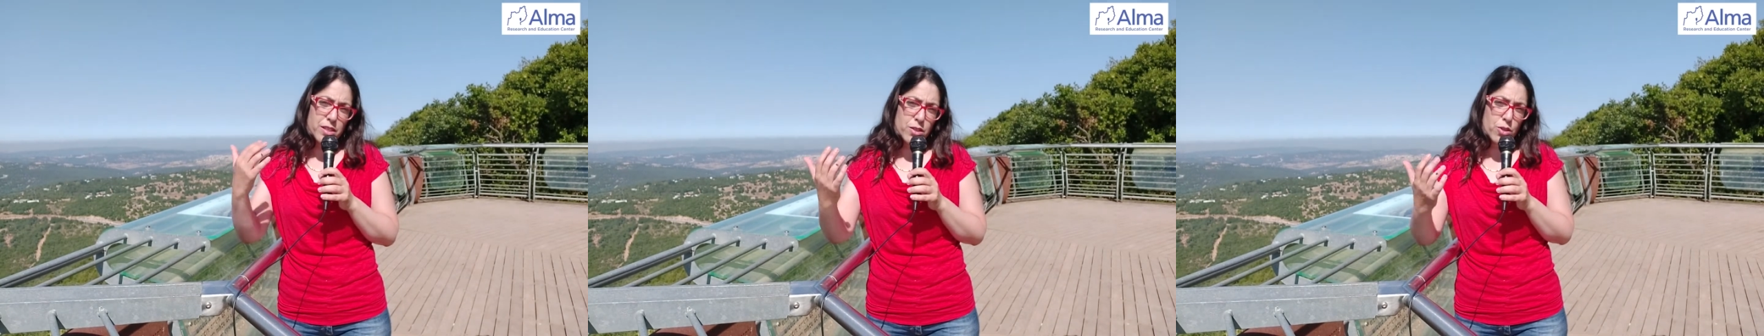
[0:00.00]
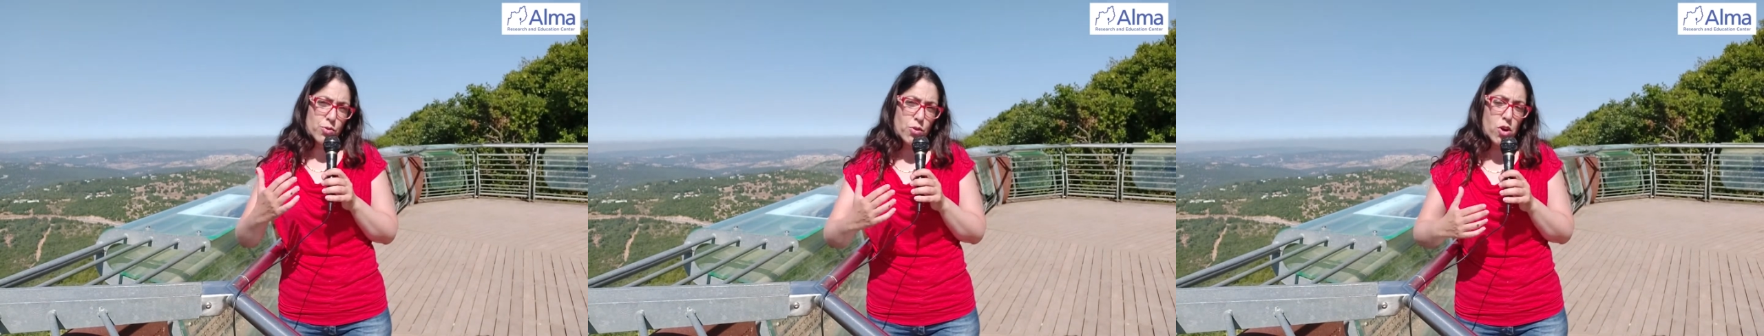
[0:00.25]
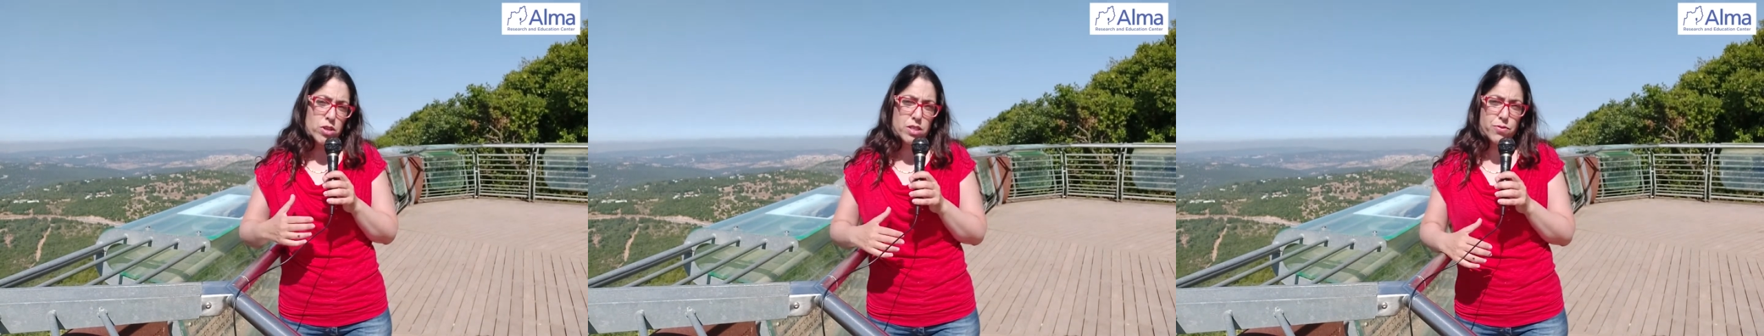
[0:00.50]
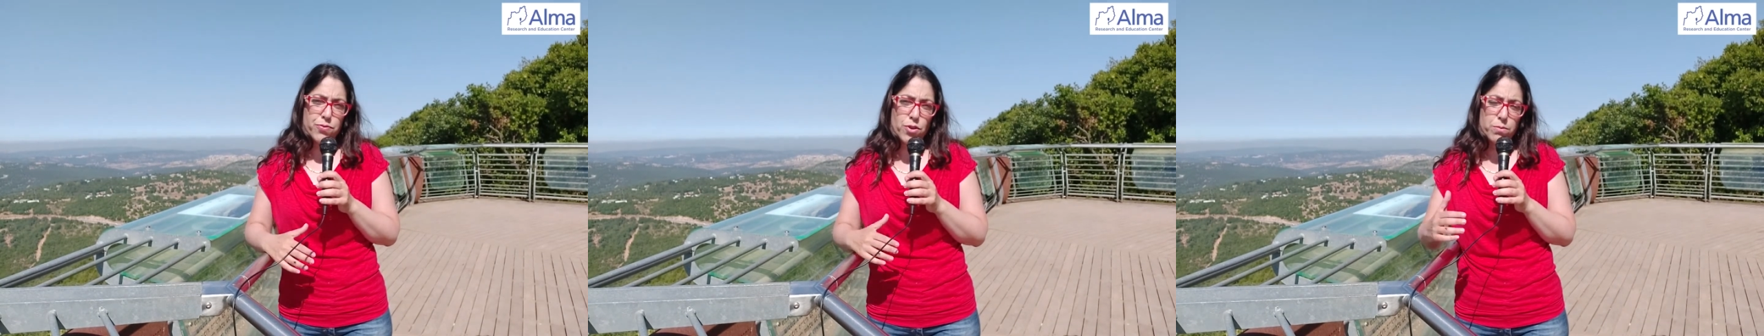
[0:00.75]

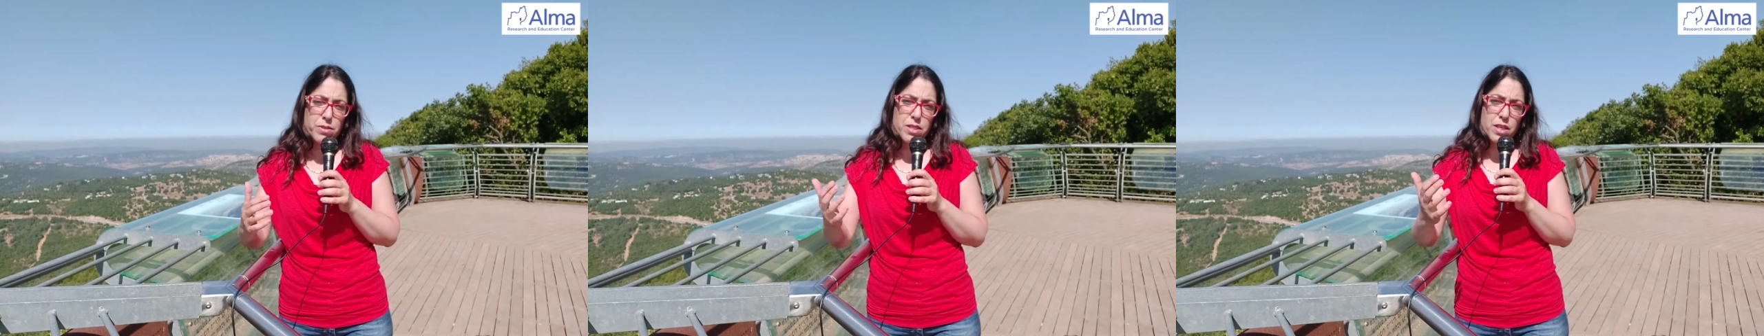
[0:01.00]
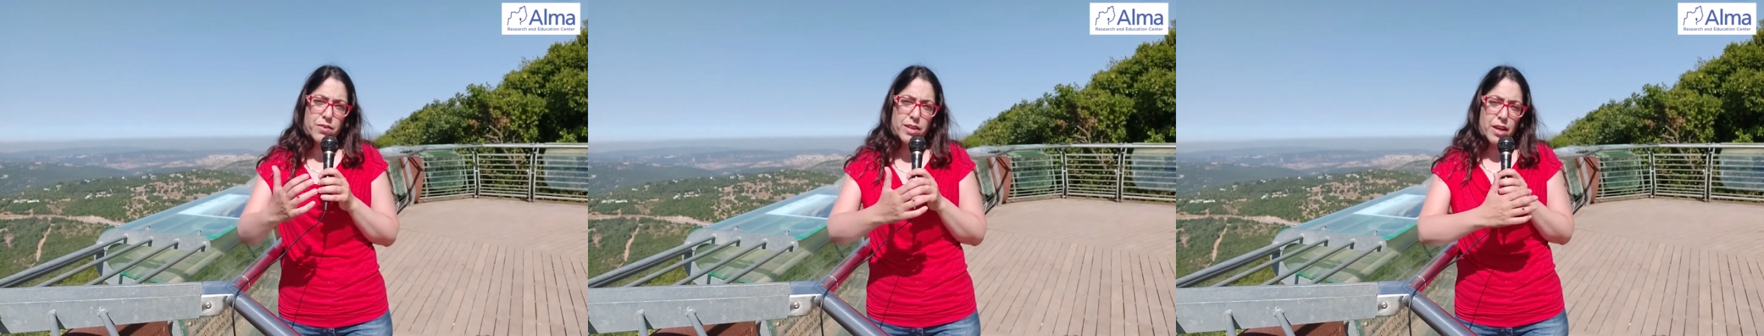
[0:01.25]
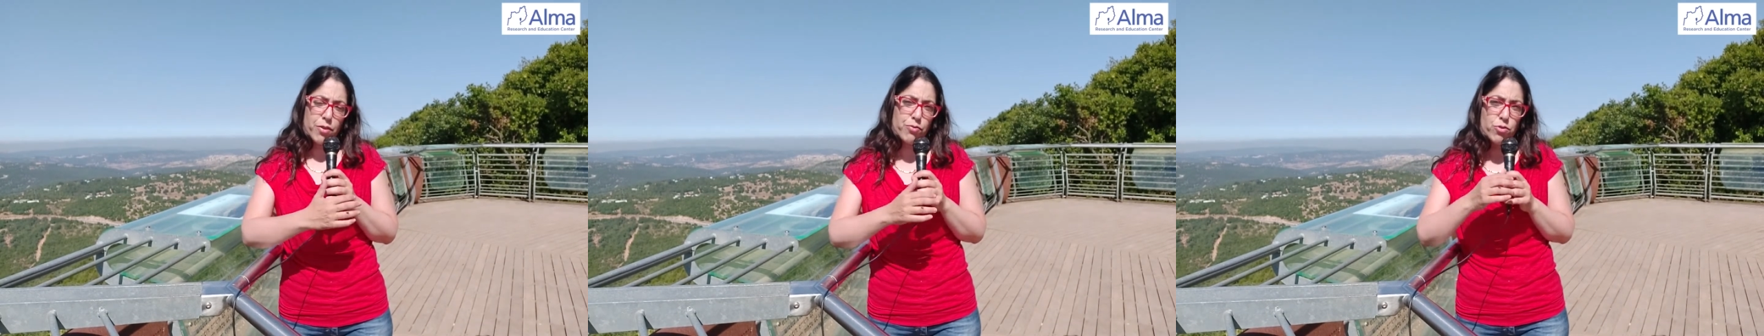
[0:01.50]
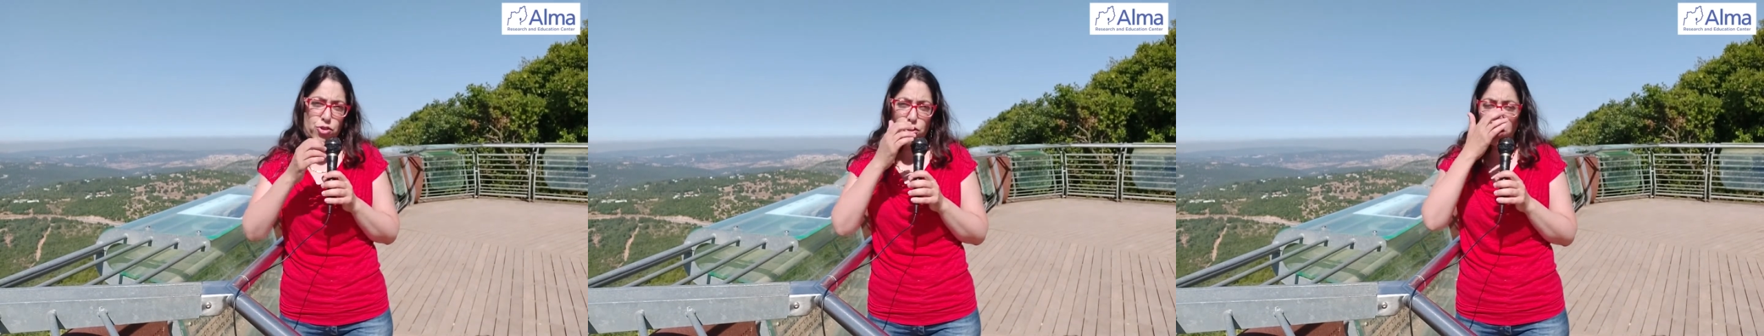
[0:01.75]
crossed from Syria
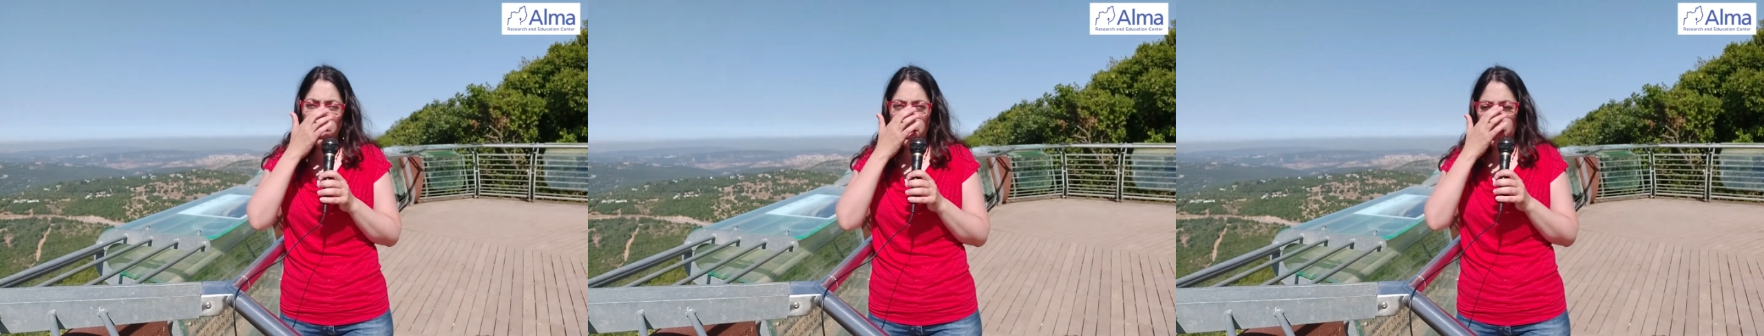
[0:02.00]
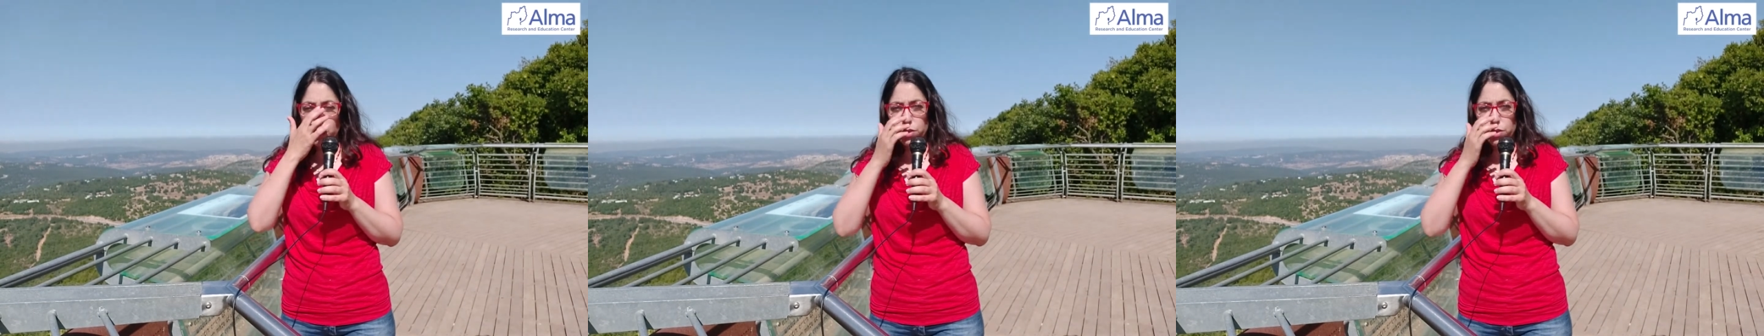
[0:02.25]
through Jordan and